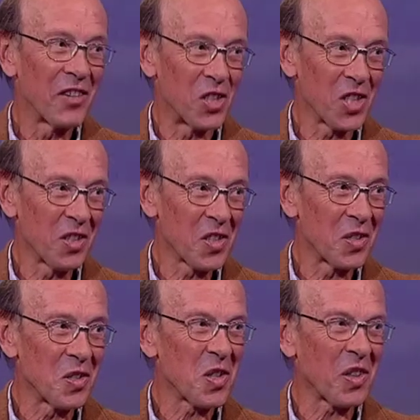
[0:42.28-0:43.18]
the
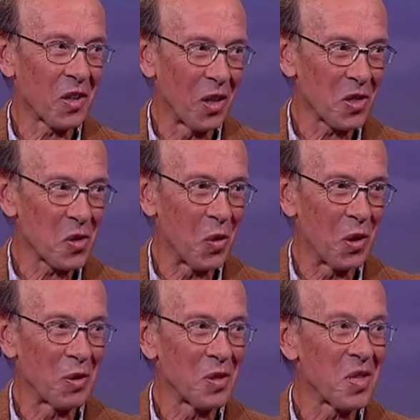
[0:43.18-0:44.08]
Chilterns, the
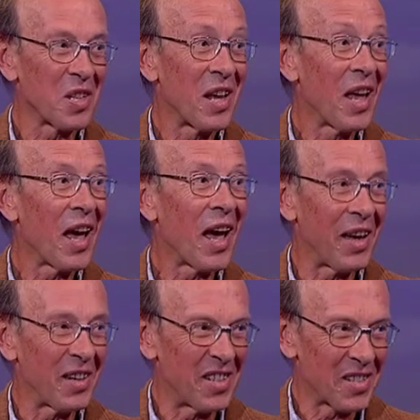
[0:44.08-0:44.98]
Cotswolds,
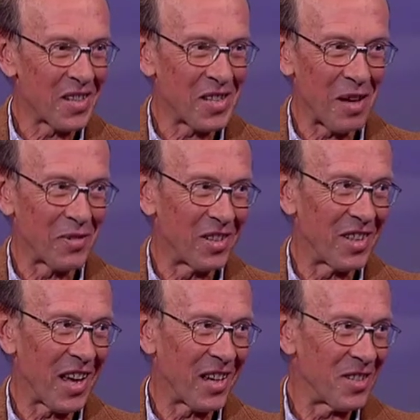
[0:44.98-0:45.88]
and Devon
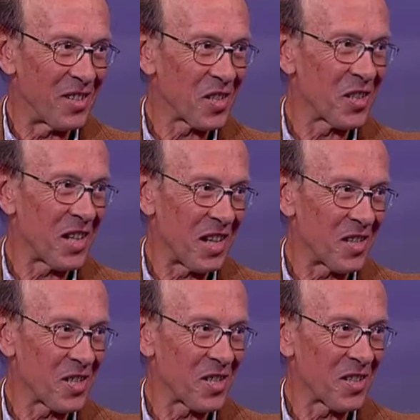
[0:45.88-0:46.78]
and East.